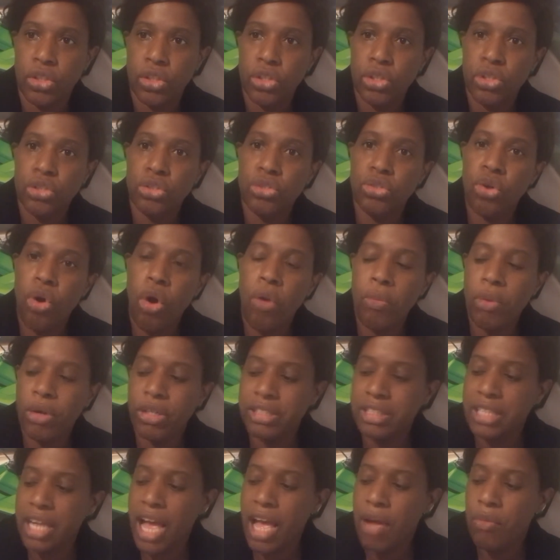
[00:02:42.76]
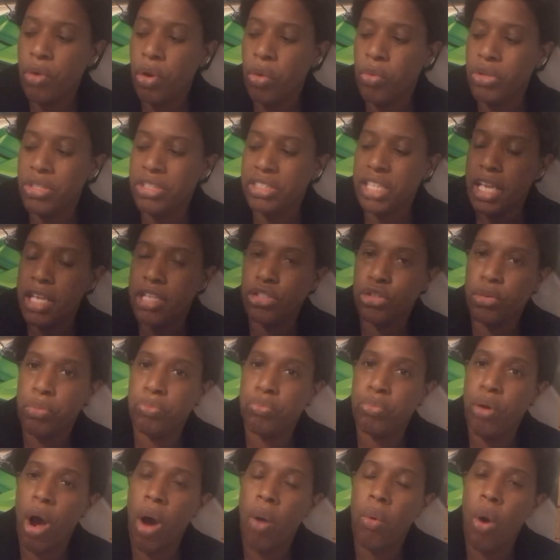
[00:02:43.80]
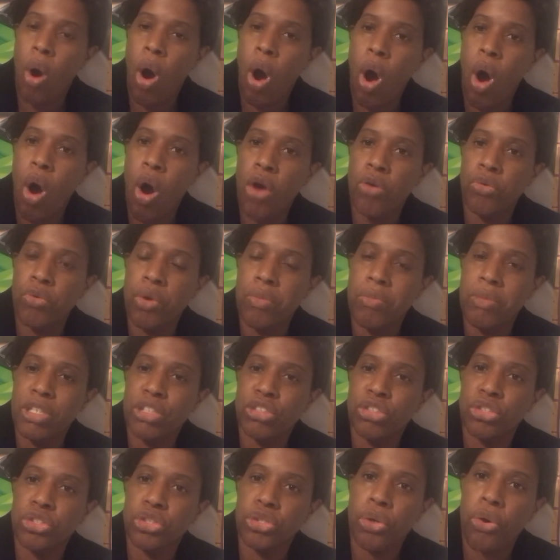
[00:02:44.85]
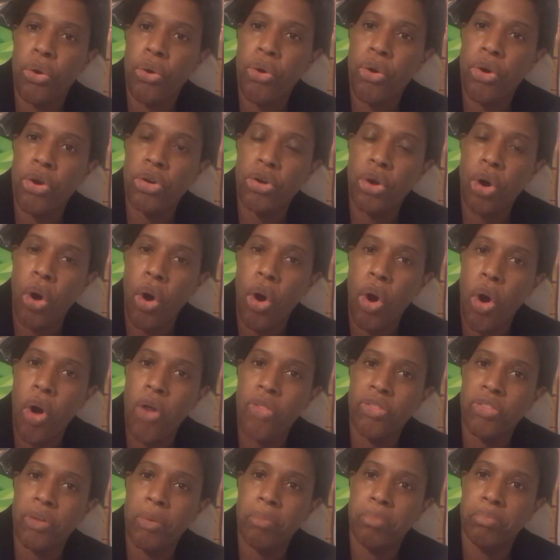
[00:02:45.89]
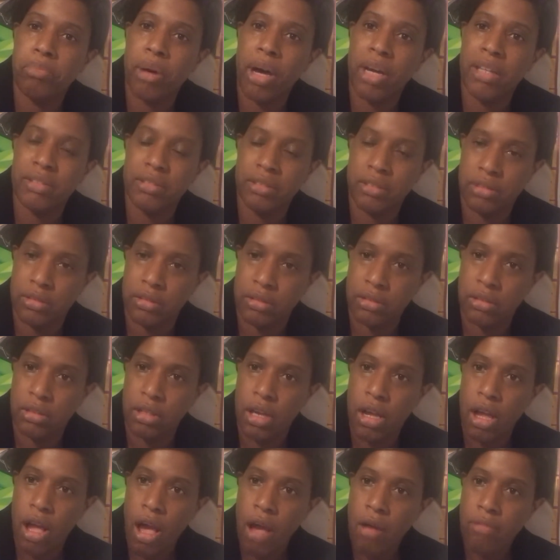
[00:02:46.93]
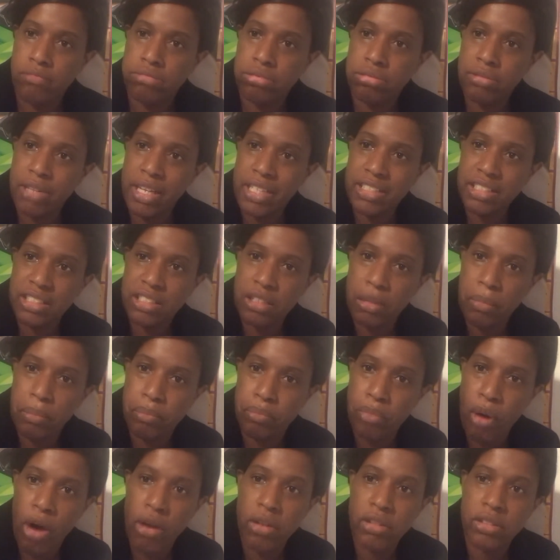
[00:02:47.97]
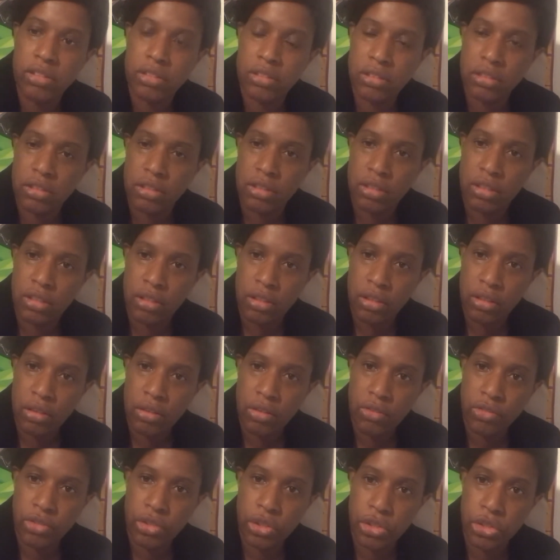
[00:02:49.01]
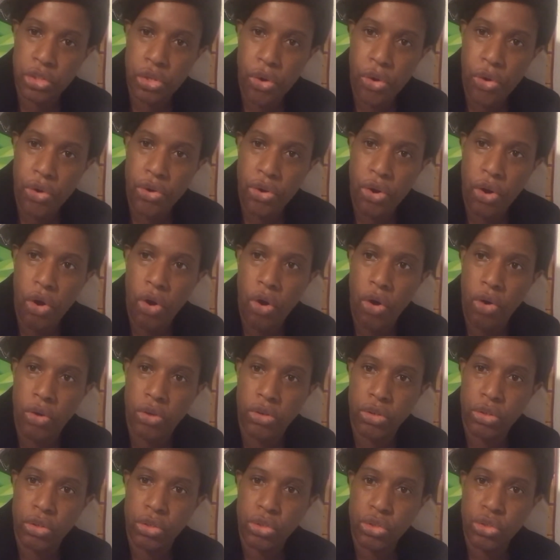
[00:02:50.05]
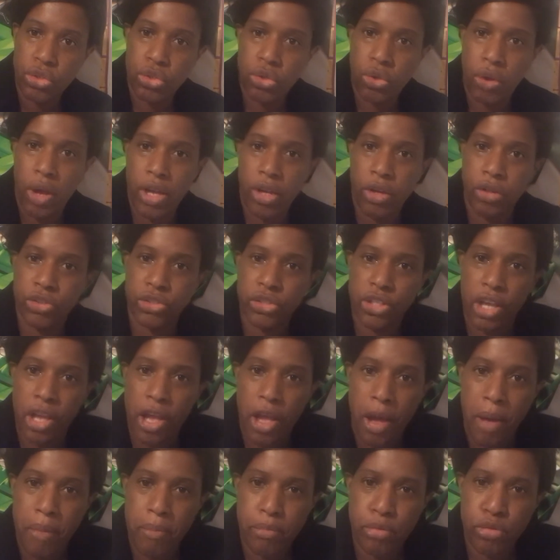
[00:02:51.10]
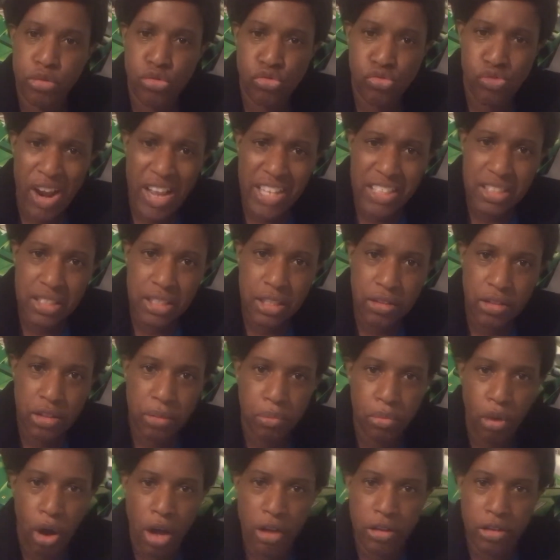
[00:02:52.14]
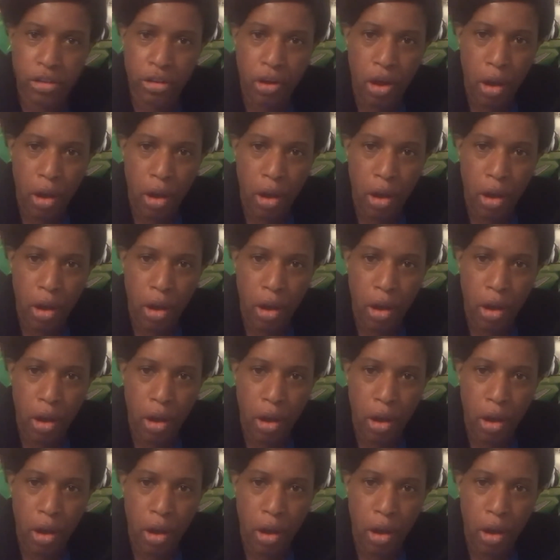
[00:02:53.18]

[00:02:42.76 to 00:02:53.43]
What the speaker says: Normal time when we say to power on, we mean to turn on the button. Press the button to turn on. So I could say press the button